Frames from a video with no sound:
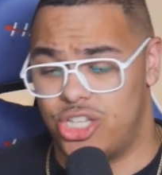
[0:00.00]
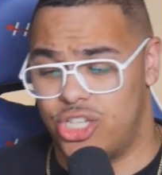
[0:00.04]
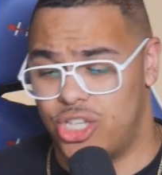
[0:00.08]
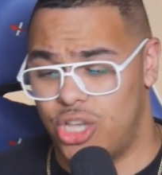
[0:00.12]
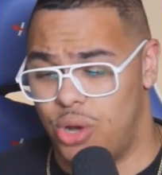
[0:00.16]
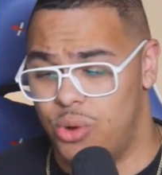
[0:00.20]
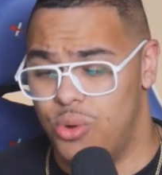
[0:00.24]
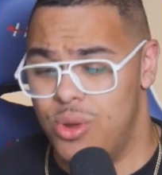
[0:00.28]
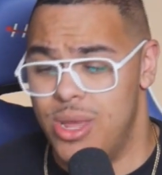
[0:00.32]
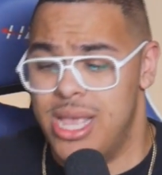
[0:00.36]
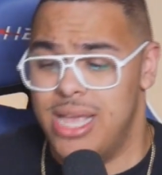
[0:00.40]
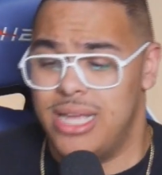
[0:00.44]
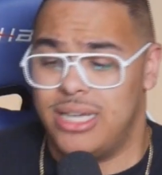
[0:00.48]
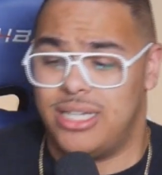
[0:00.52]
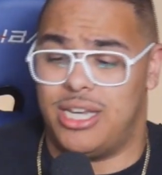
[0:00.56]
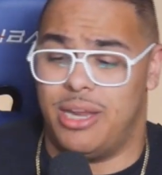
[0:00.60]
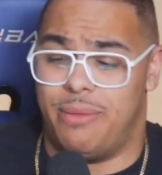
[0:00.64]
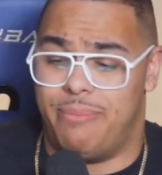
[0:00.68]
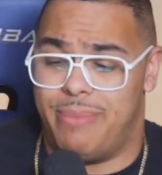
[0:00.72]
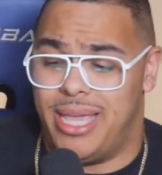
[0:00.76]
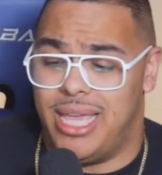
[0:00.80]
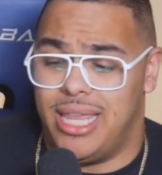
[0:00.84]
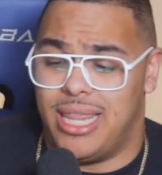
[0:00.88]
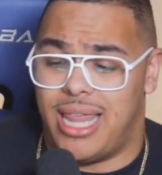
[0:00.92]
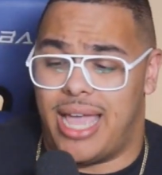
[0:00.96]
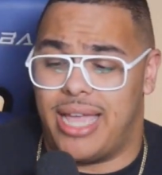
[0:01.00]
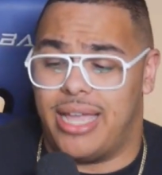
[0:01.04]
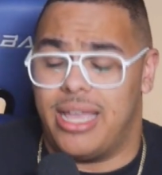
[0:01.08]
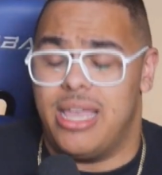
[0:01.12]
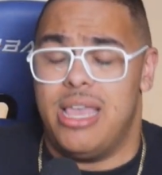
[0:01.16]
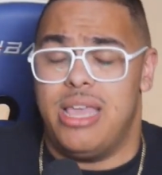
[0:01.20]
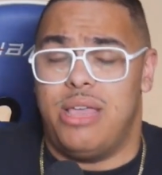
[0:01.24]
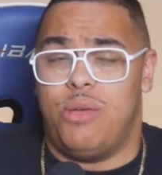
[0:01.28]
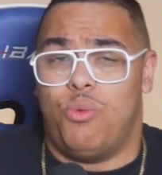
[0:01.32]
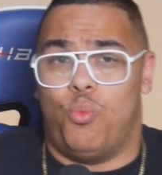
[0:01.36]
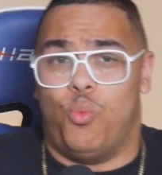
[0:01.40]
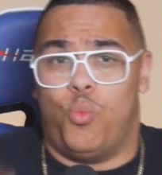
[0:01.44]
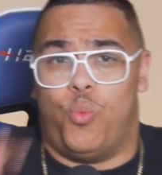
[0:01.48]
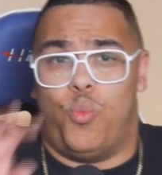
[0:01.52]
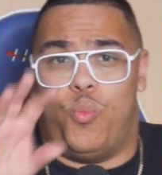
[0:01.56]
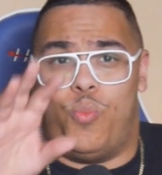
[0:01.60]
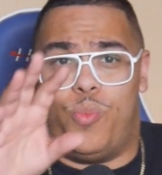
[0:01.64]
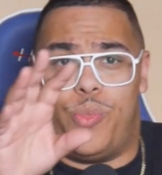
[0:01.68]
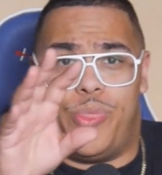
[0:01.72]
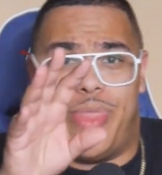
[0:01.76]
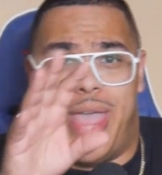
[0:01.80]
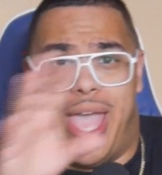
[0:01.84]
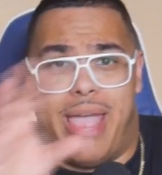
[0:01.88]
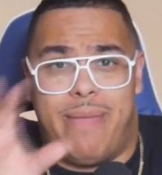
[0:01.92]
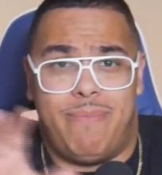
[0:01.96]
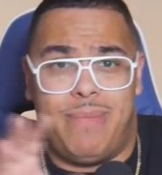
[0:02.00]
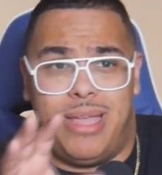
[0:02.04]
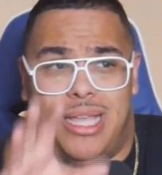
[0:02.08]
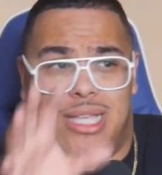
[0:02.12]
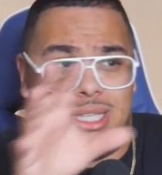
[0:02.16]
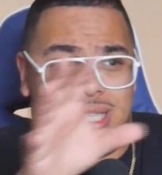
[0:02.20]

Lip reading: And so to me, like, that